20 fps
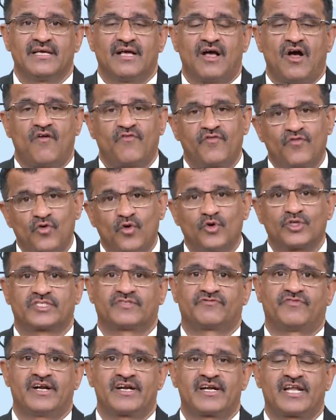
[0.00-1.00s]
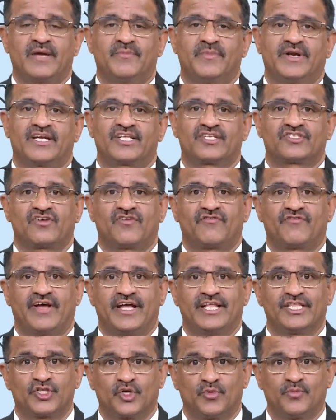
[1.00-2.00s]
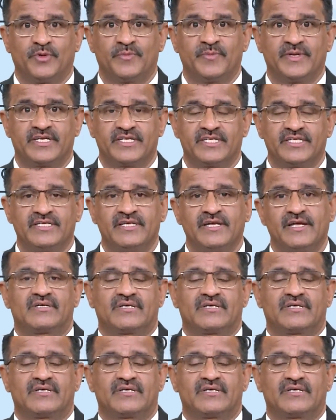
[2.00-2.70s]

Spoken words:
of course, fundamentals of anthropometry.